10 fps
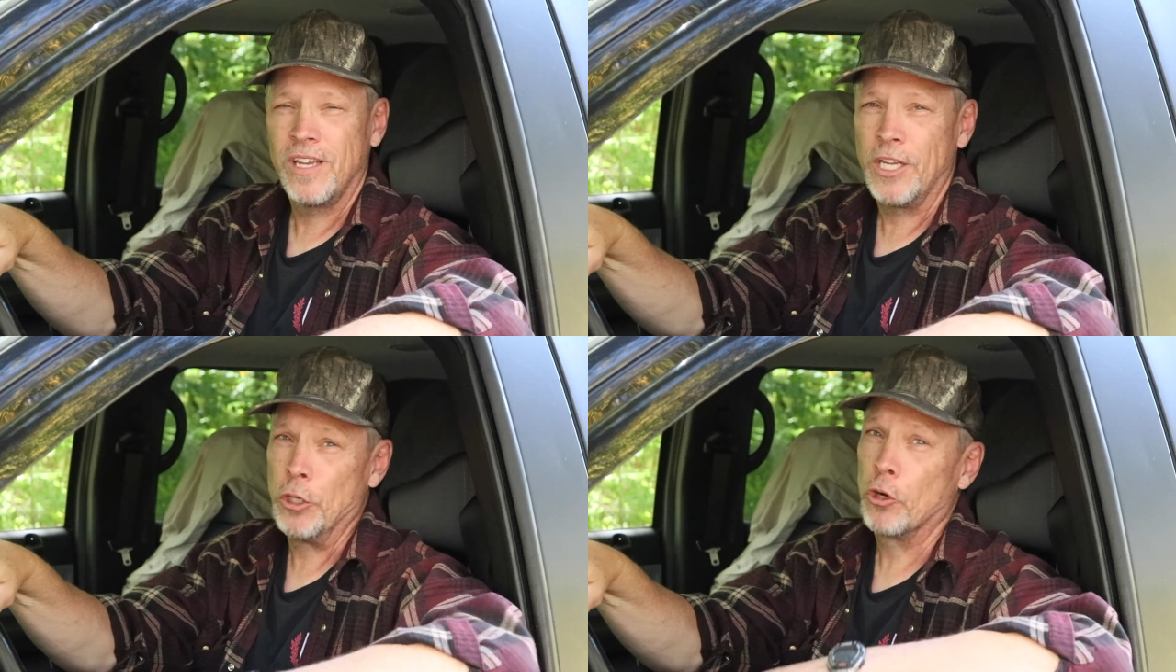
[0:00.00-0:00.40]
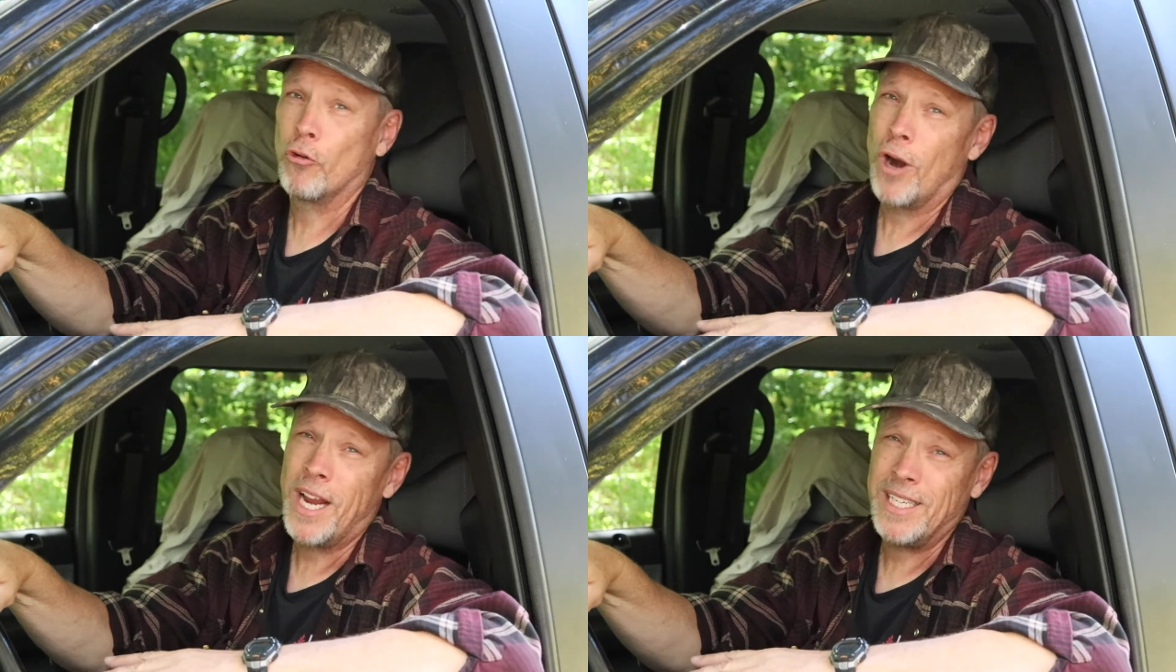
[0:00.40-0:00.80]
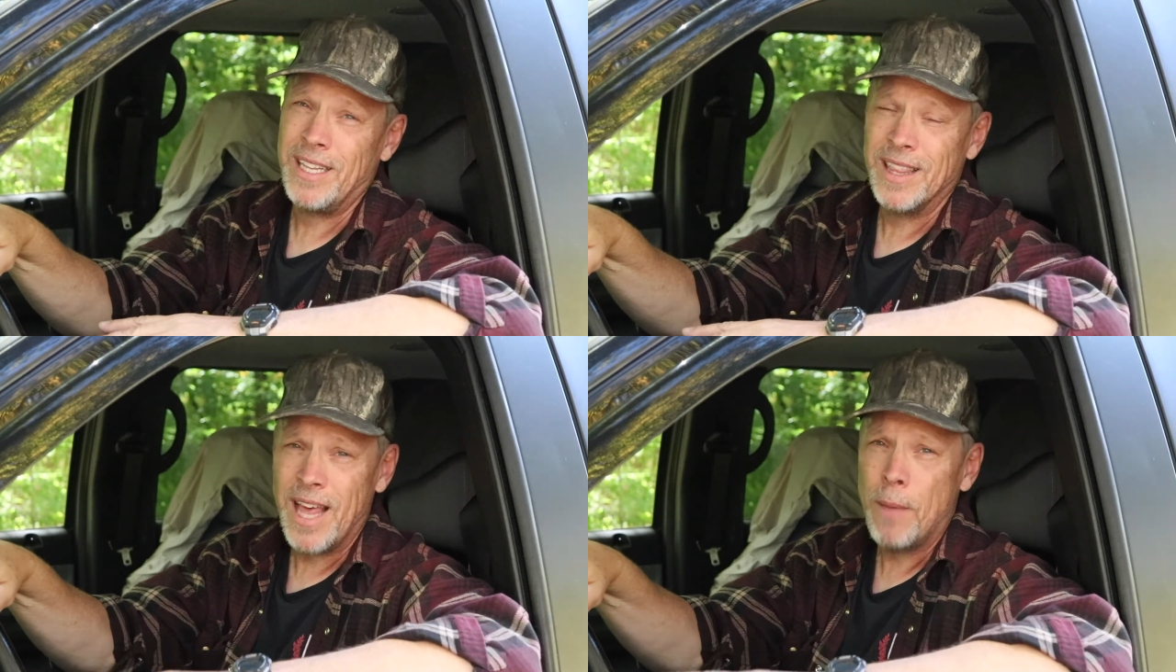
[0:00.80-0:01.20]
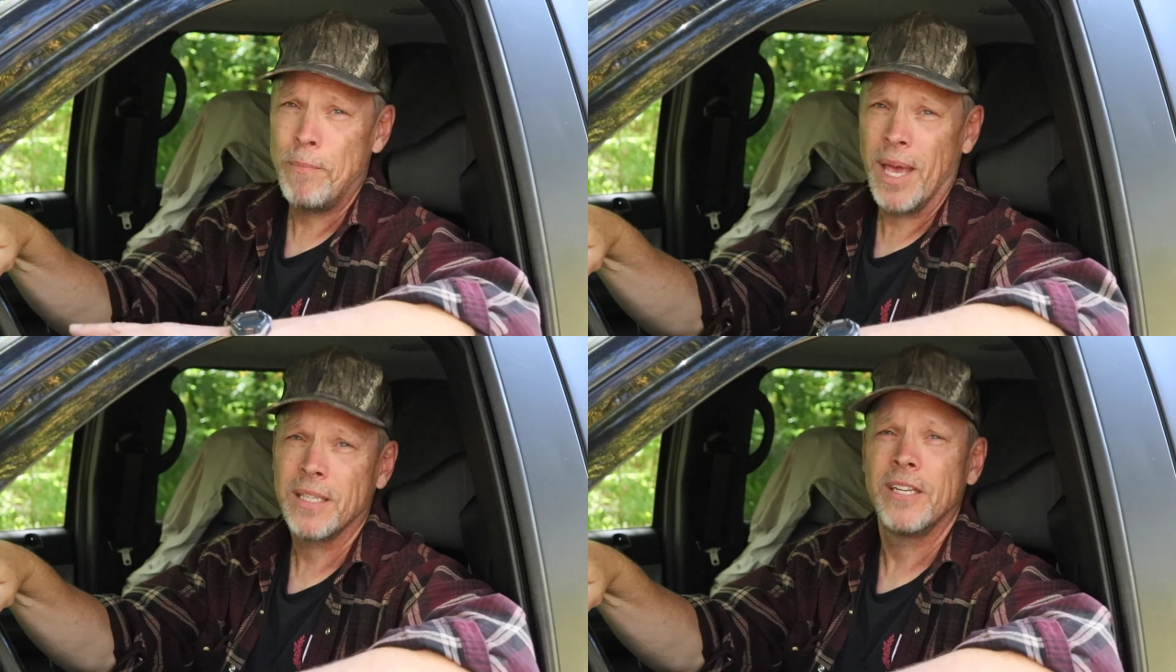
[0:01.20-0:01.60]
and you're grinding that
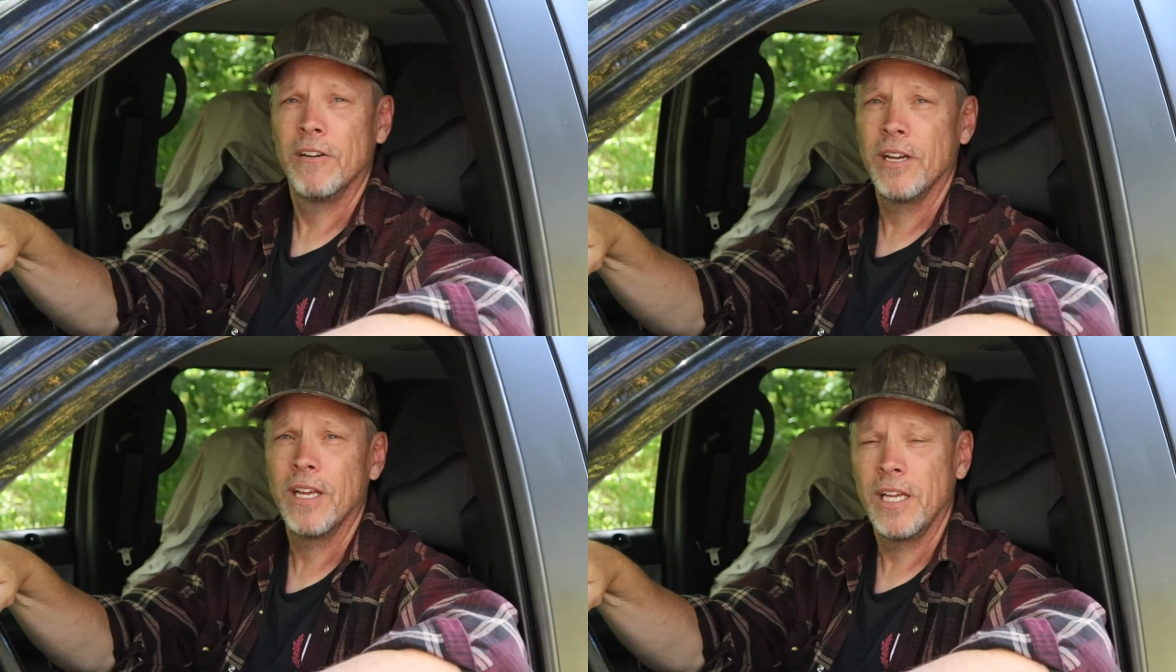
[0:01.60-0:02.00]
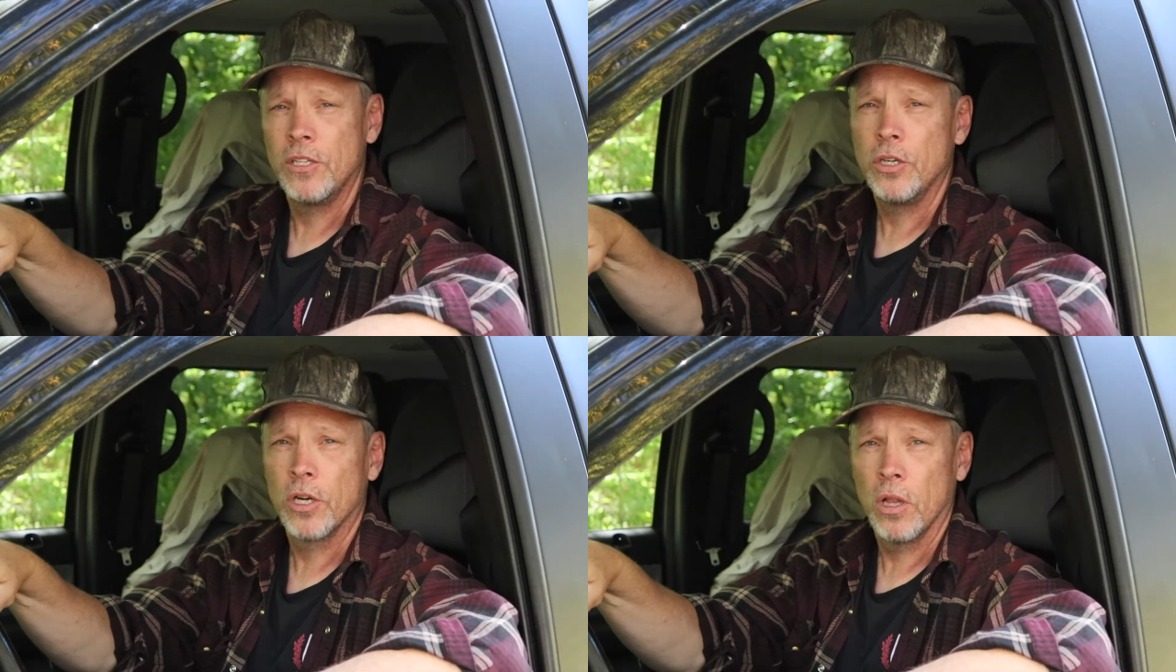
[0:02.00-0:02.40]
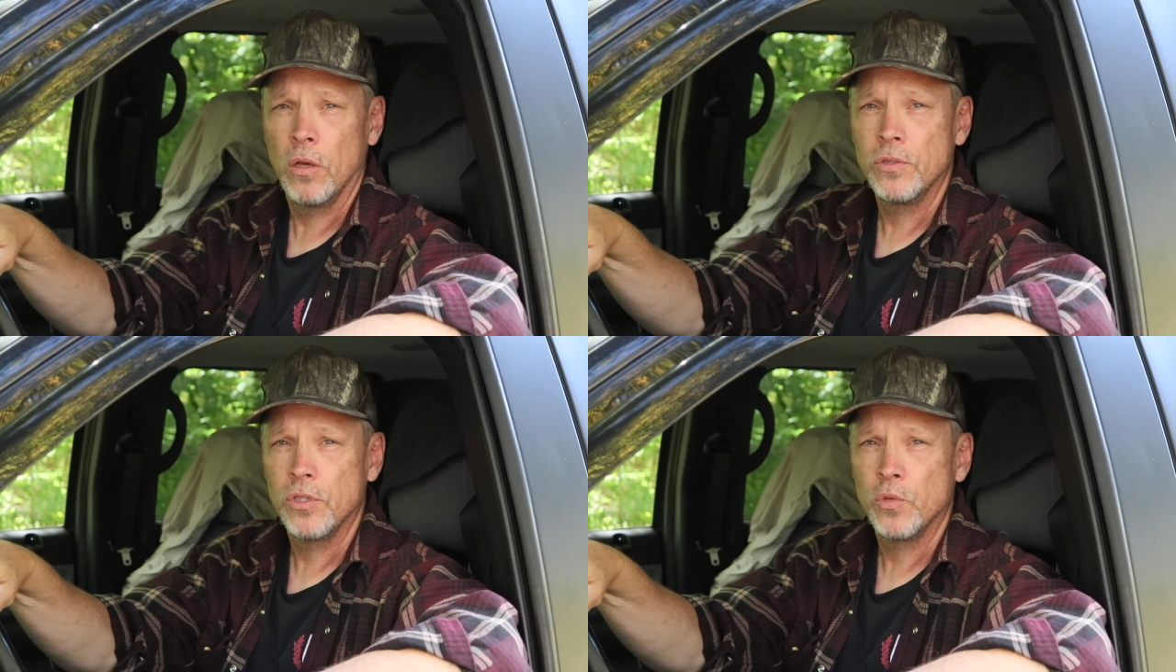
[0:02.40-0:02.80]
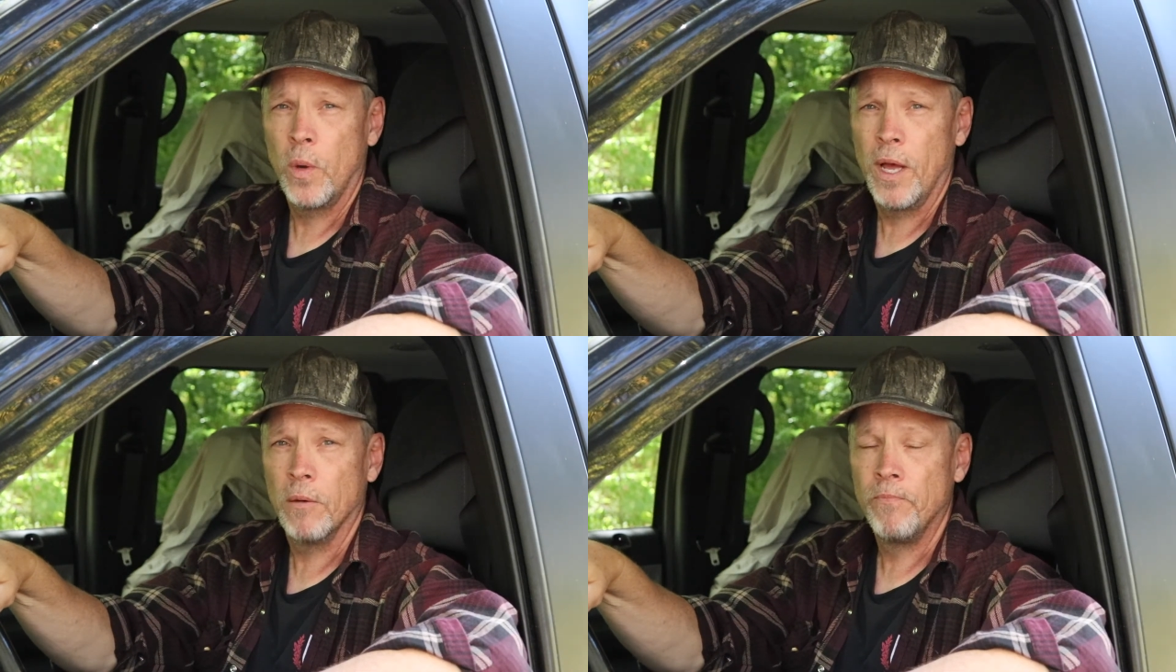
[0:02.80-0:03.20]
bacteria into your clothes as
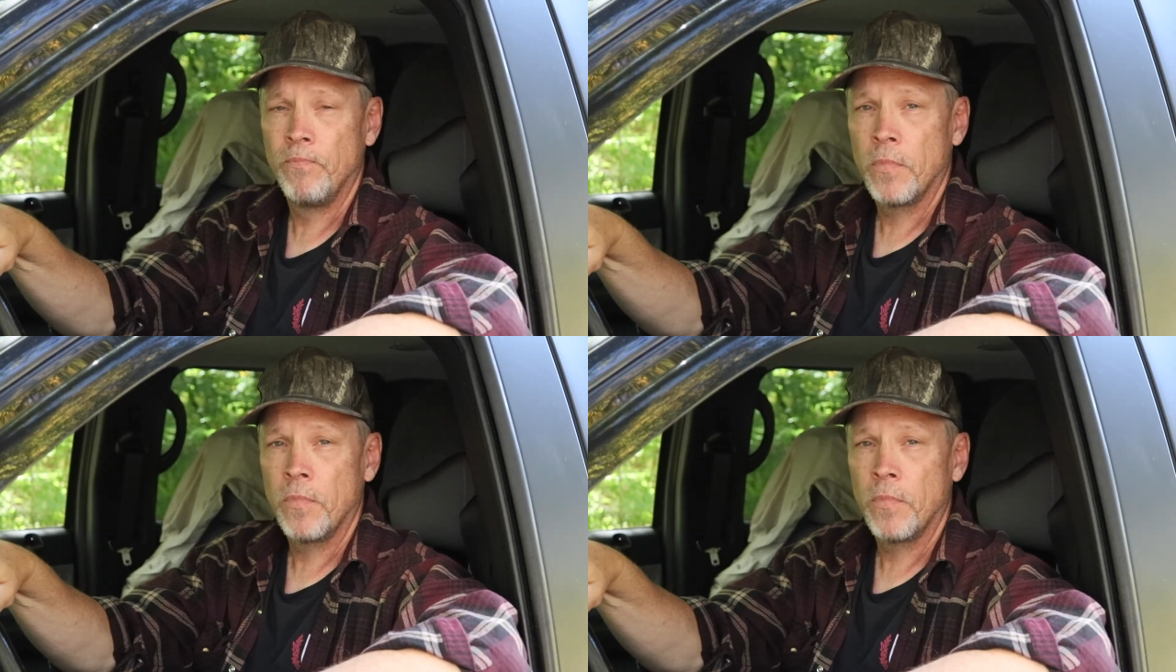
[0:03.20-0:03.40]
well.